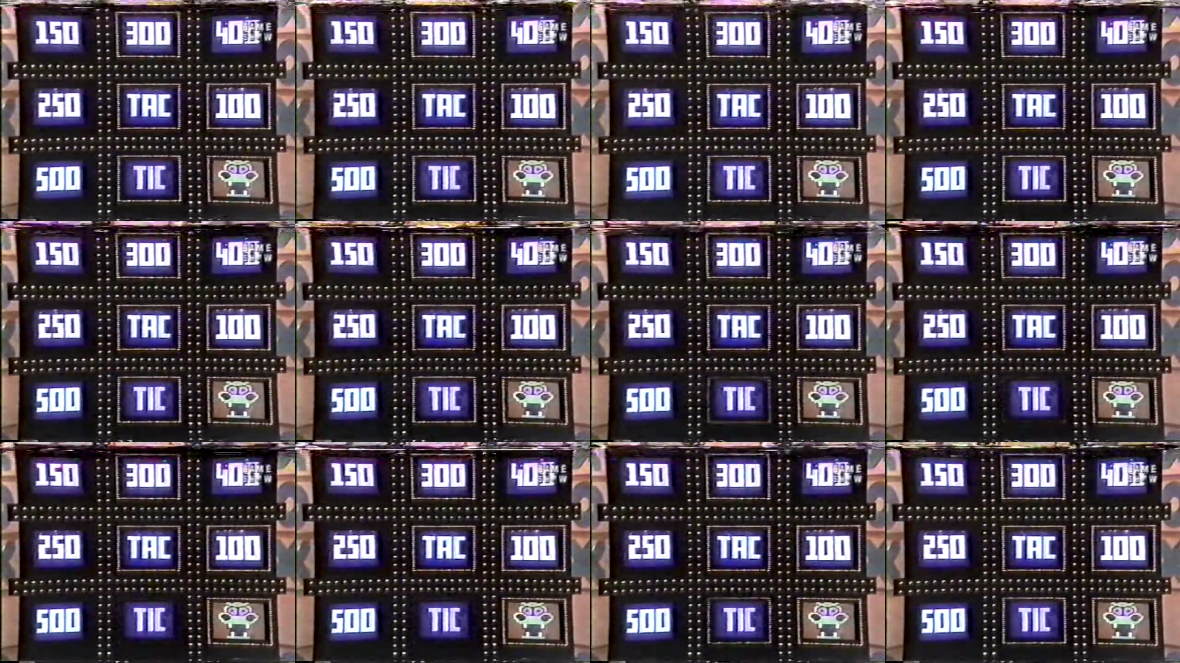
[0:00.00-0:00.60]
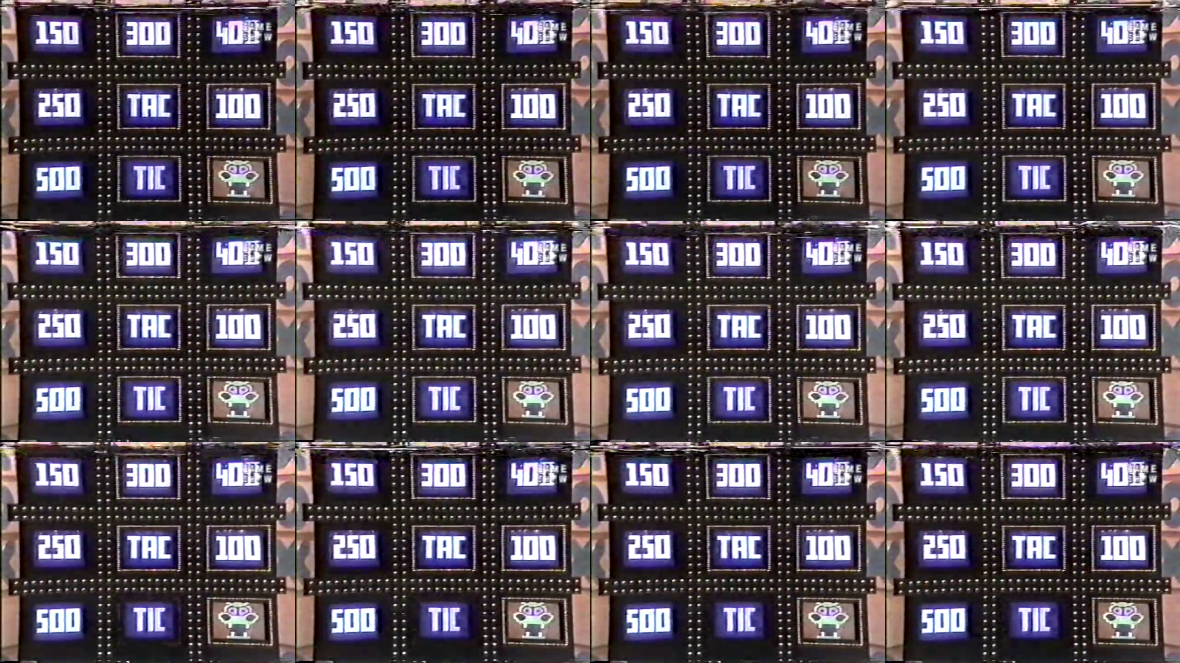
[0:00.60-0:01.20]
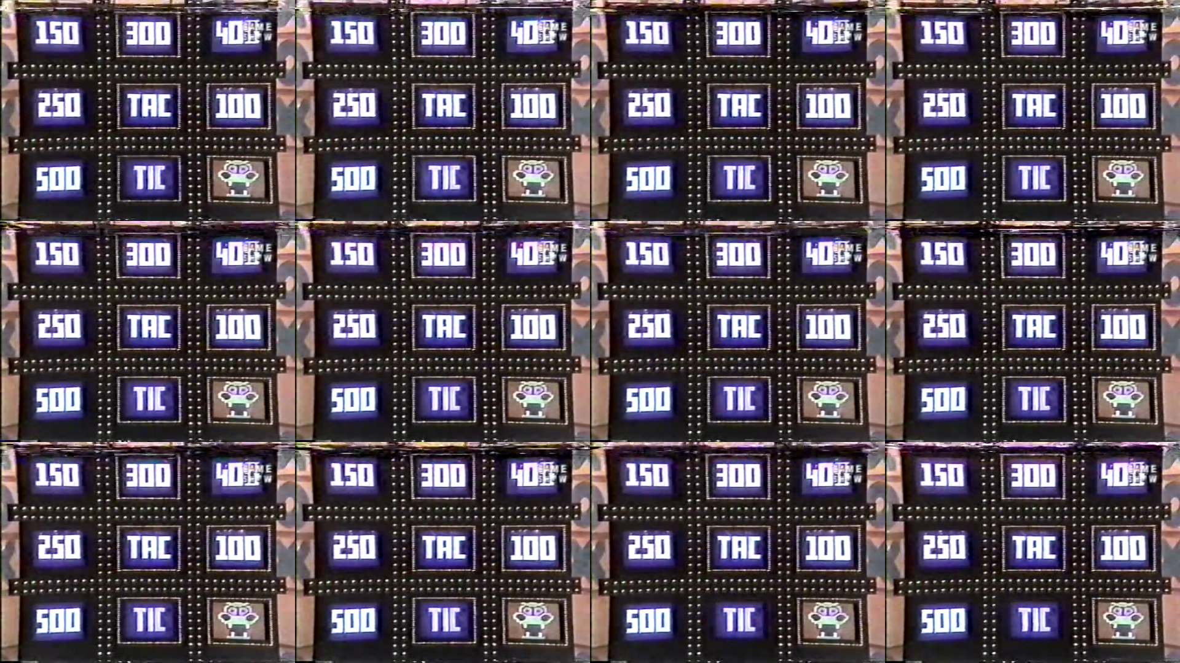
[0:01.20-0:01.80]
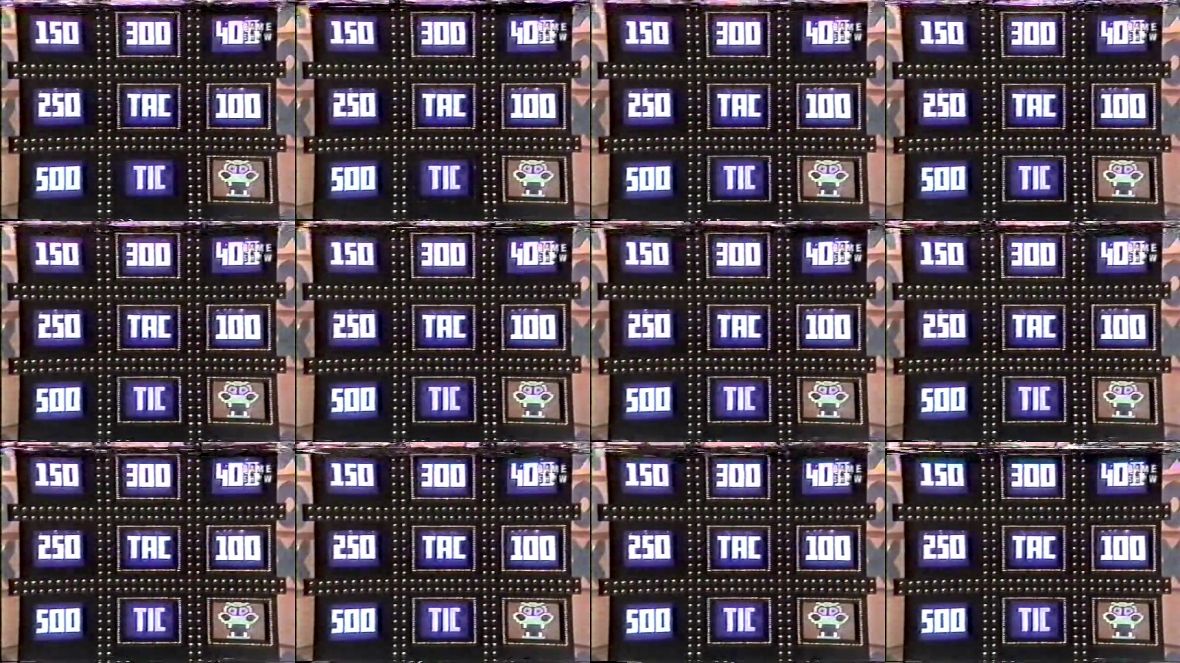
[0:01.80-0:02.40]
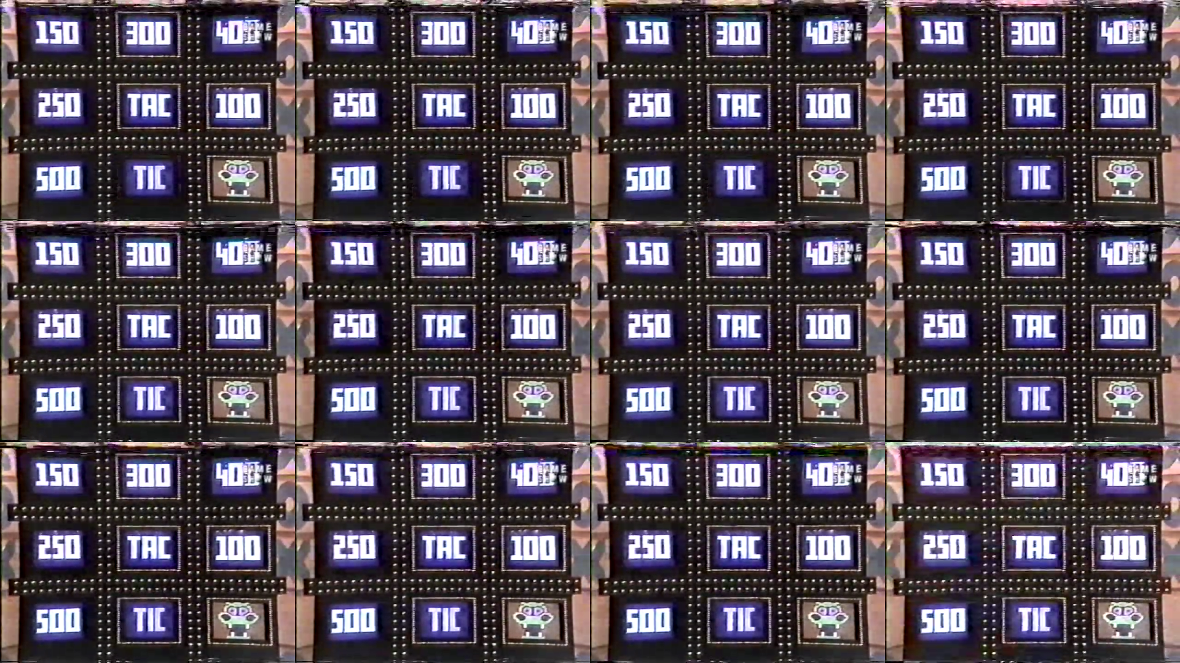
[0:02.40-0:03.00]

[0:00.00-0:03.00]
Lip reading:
No face is visible, so there are no lips to read.